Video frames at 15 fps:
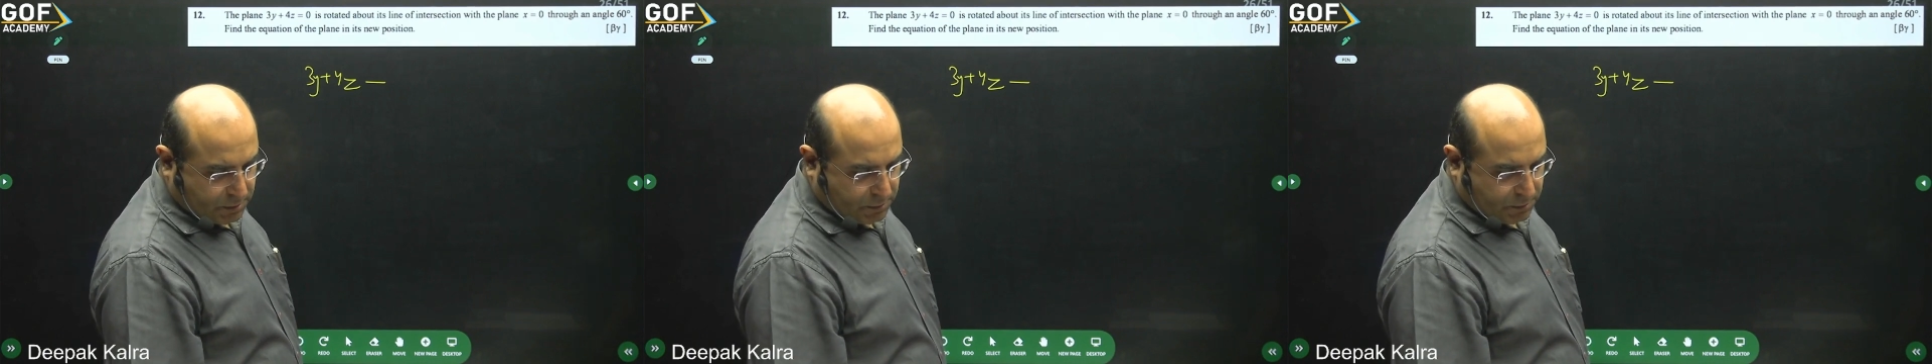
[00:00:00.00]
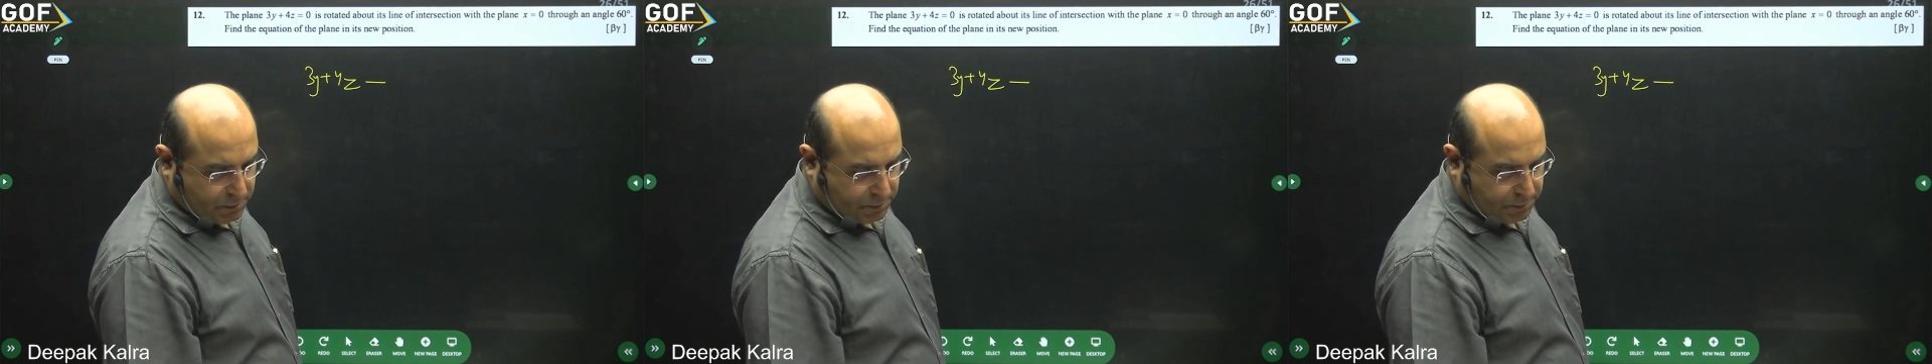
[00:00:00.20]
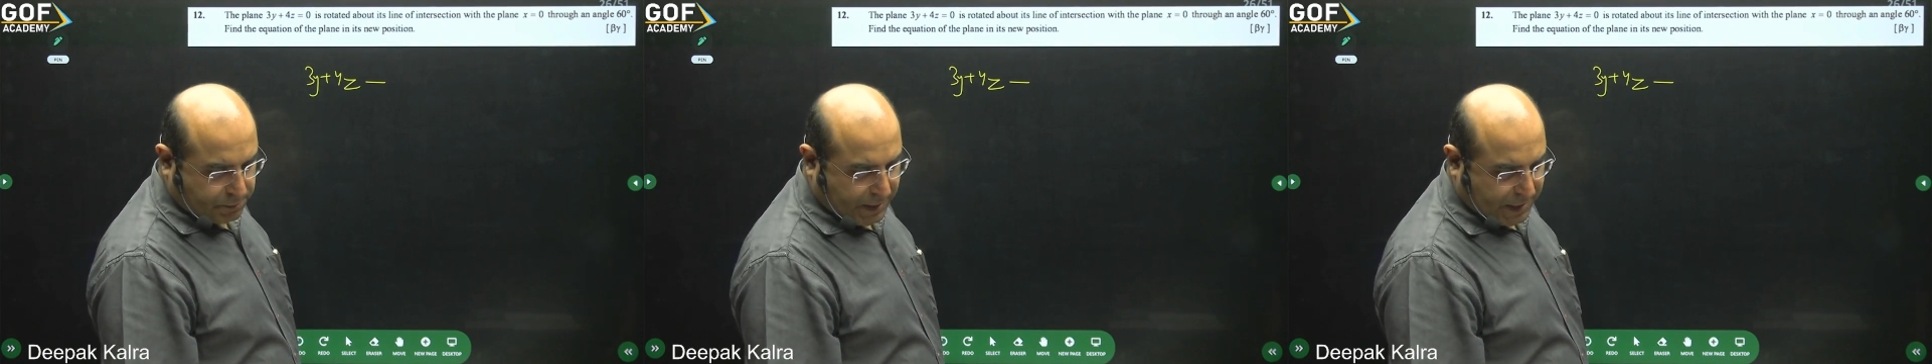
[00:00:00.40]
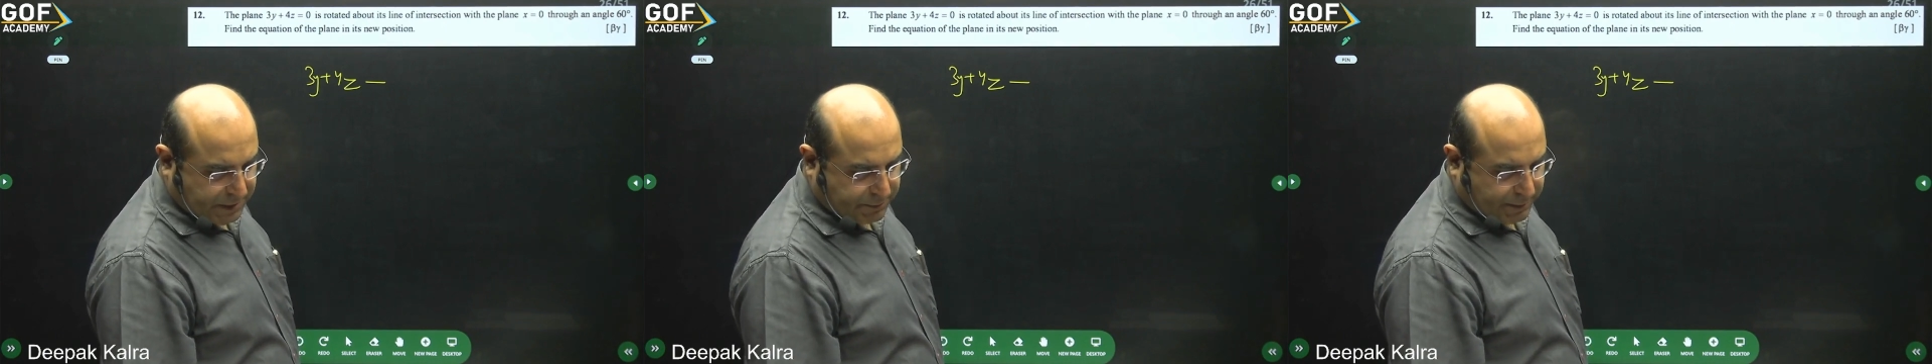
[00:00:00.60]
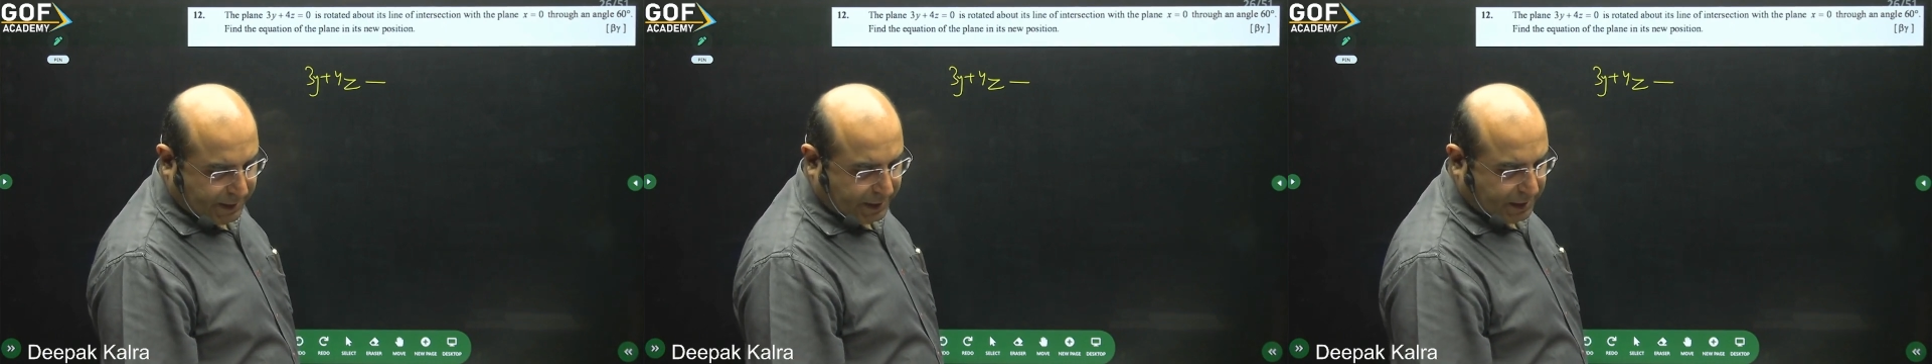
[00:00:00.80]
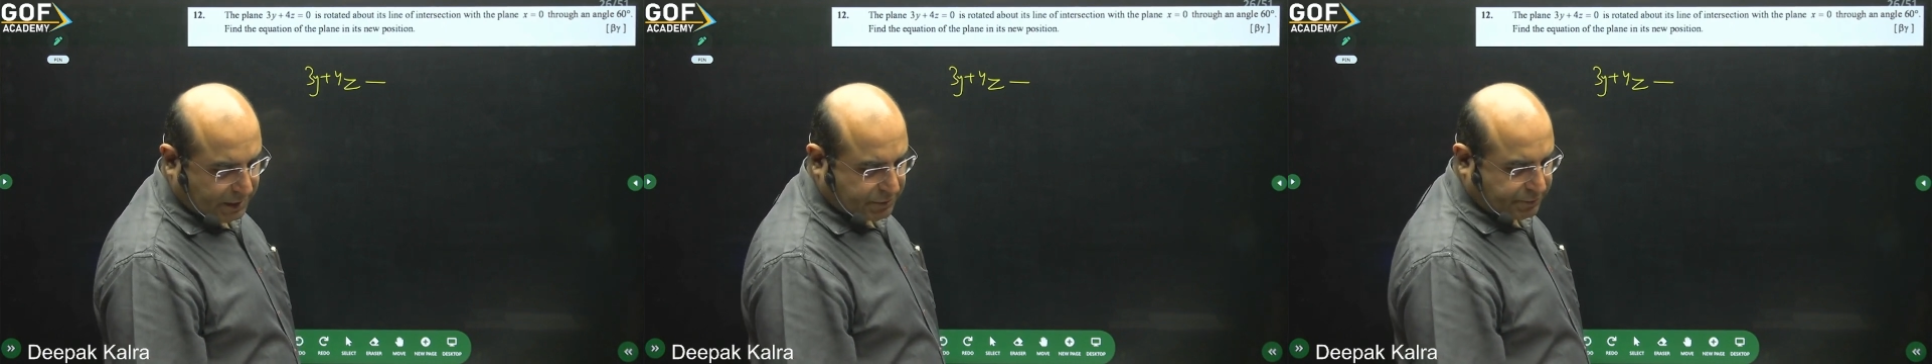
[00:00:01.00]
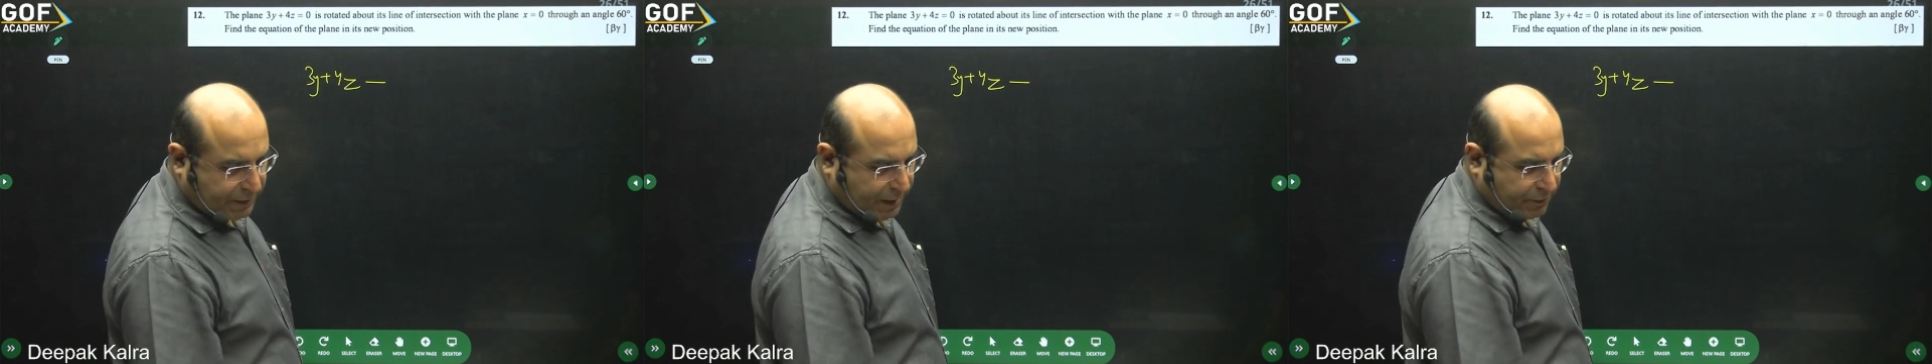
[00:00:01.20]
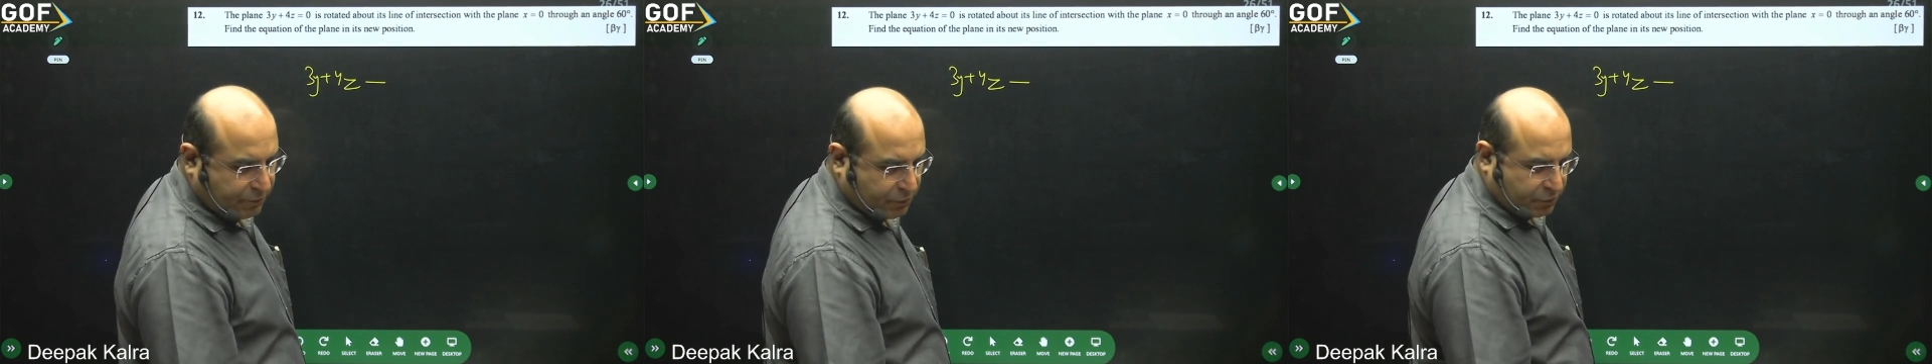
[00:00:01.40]
plus minus
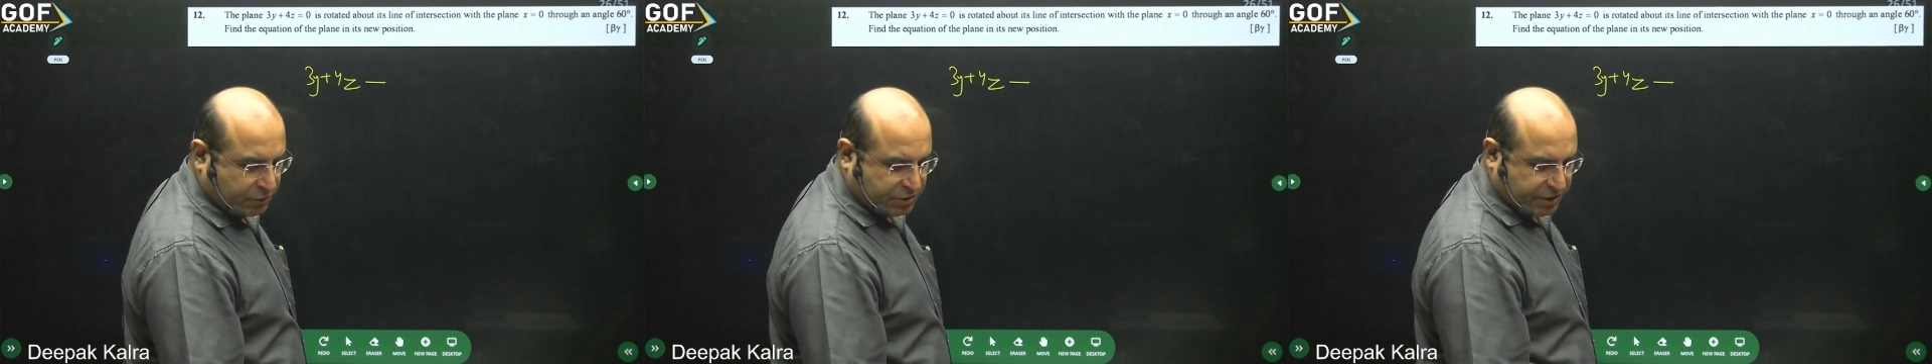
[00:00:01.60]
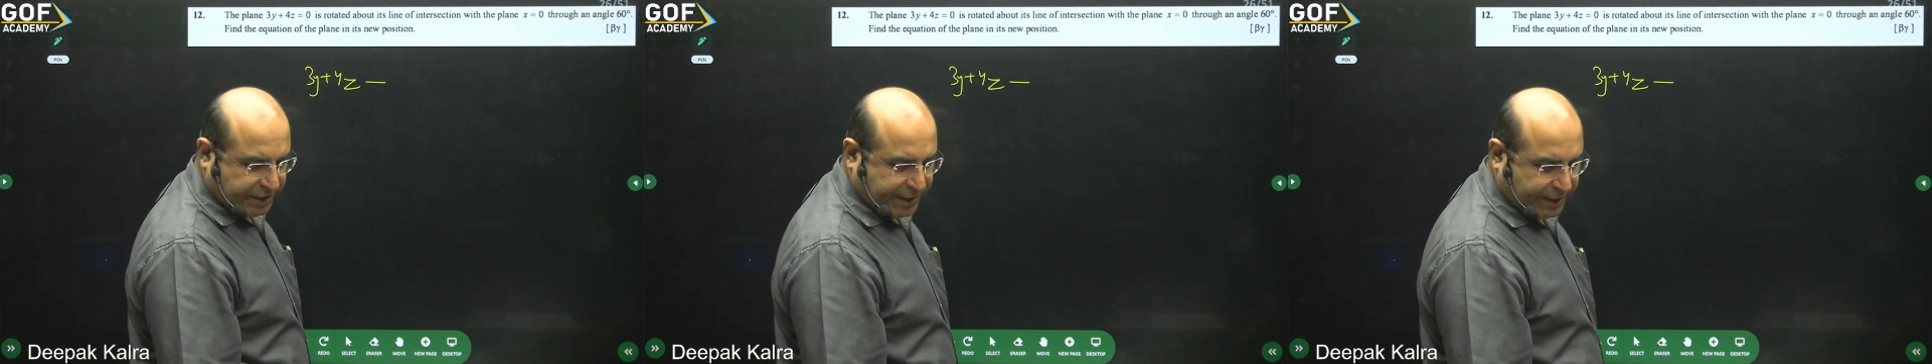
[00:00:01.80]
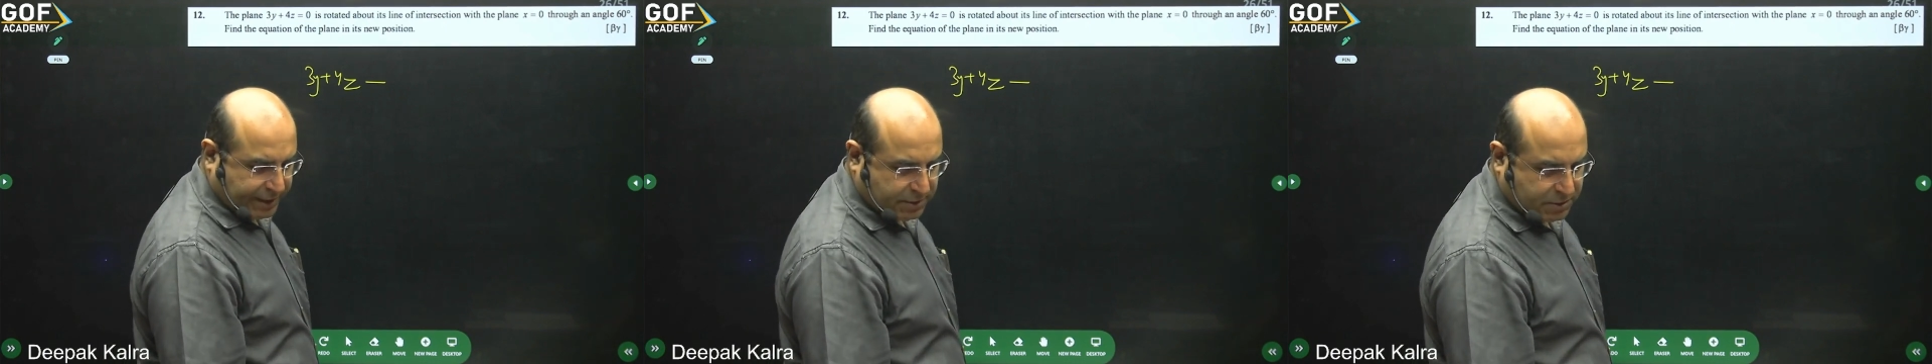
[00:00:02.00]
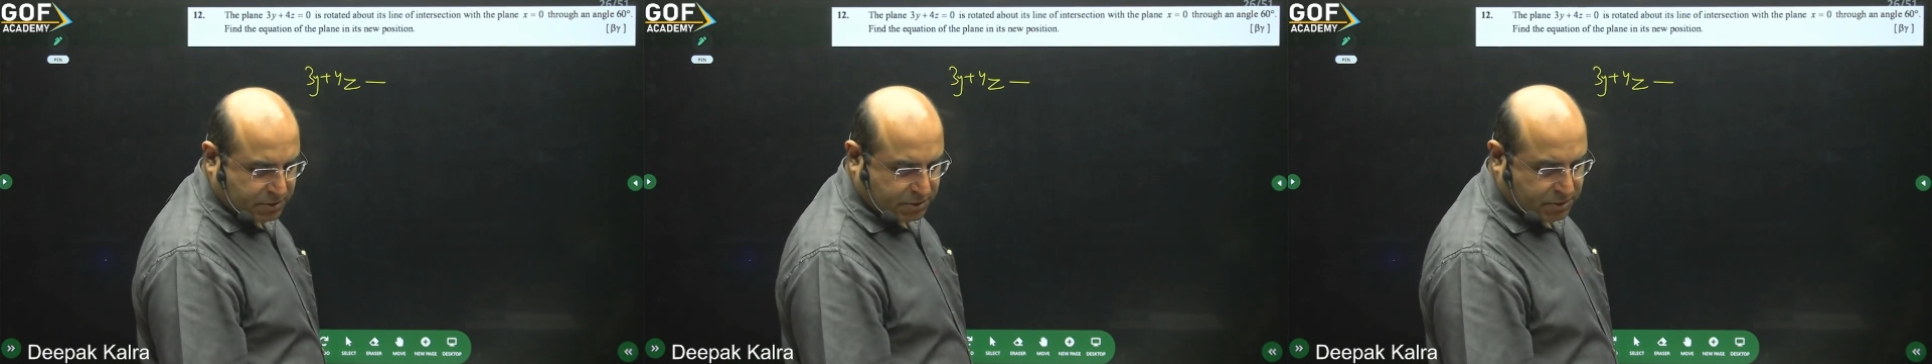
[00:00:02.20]
5 root 3x